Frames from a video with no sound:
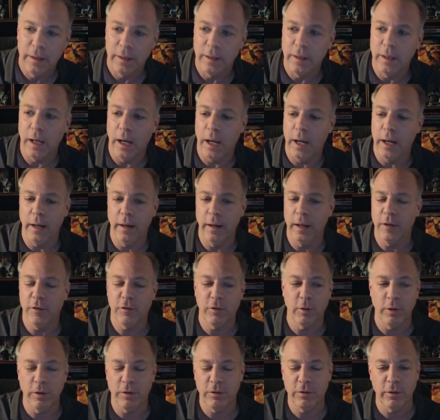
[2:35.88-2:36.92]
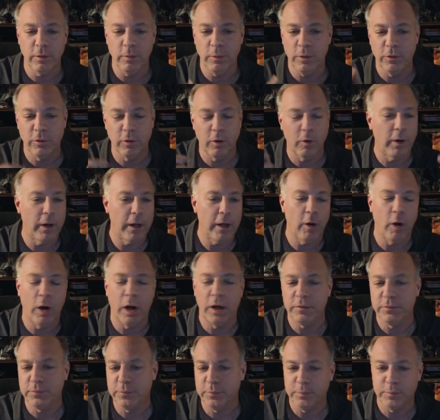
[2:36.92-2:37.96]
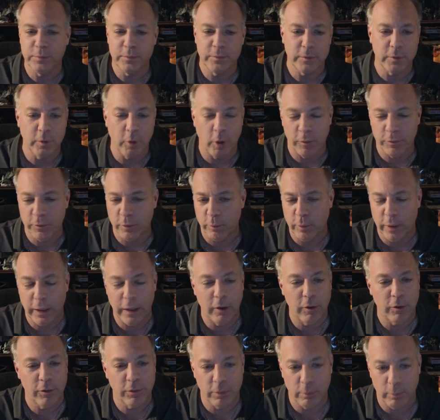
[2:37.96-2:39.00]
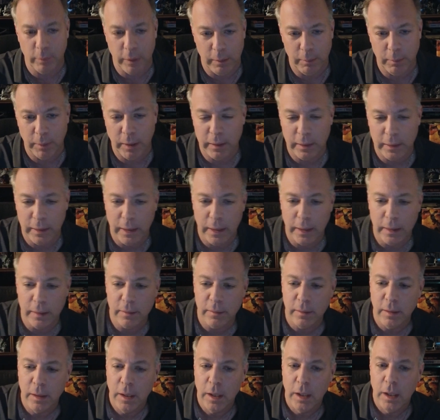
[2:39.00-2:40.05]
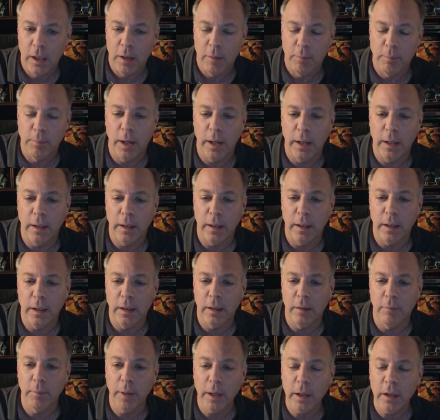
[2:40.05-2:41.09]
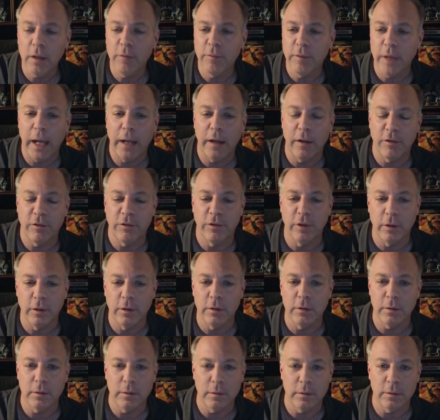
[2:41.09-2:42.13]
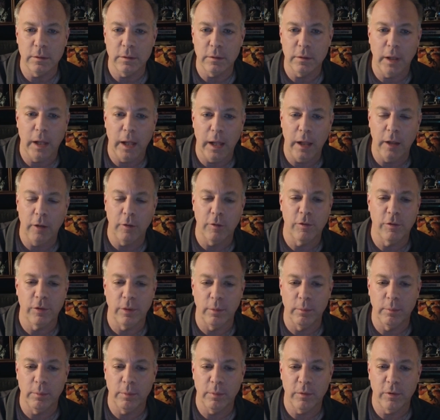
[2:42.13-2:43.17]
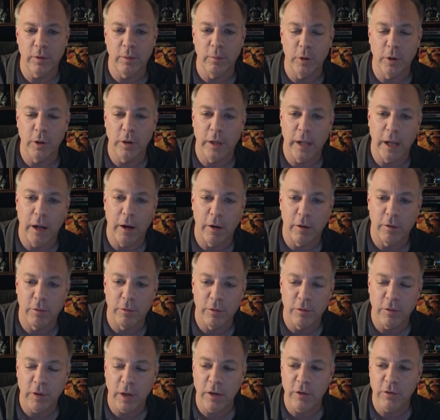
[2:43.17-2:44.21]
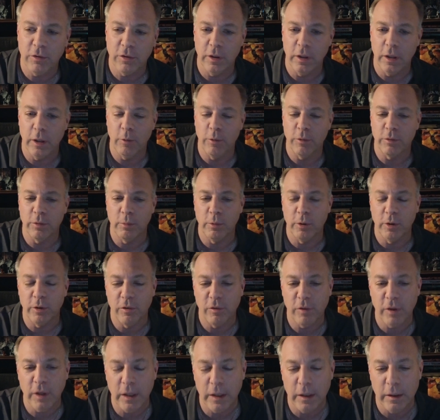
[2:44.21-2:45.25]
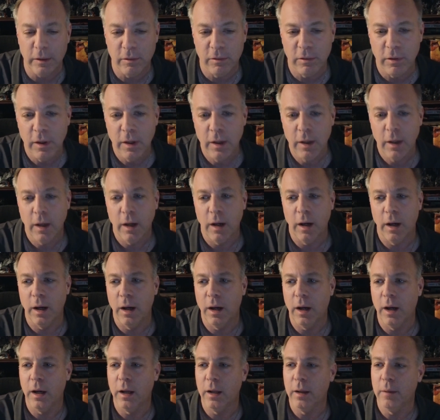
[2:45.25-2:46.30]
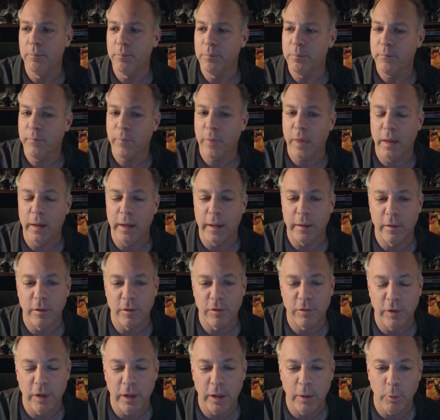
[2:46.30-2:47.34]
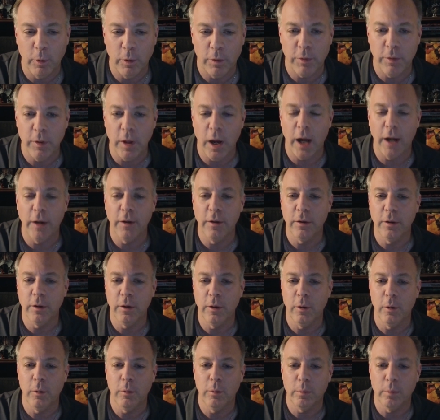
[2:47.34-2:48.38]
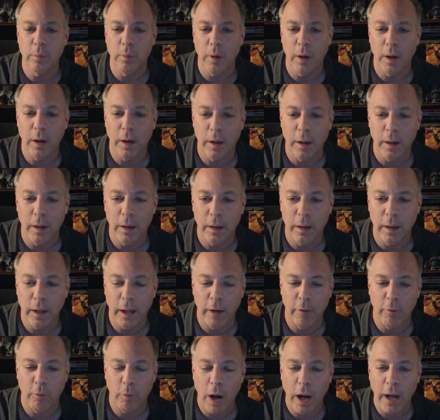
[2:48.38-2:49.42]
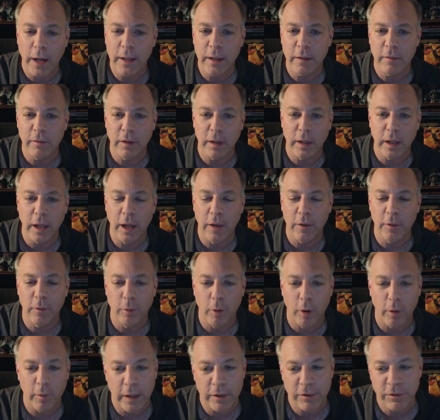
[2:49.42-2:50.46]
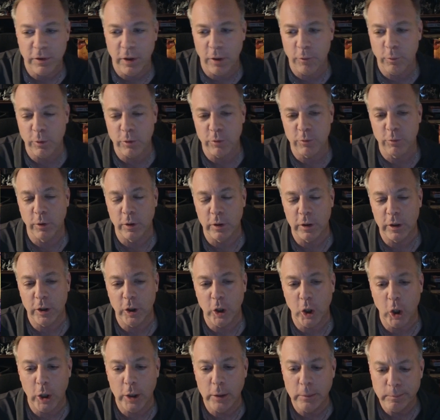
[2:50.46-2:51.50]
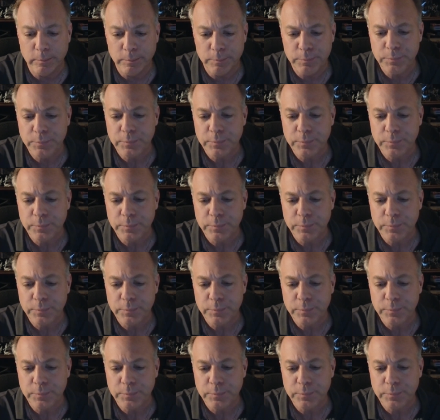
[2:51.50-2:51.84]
not and so it's it was already off off the rails for me by the end. But in the middle of that, it still held some some good characterization and there was some good scenes, um, like the scene with Yondu uh, and Rocket together. All that stuff was really good,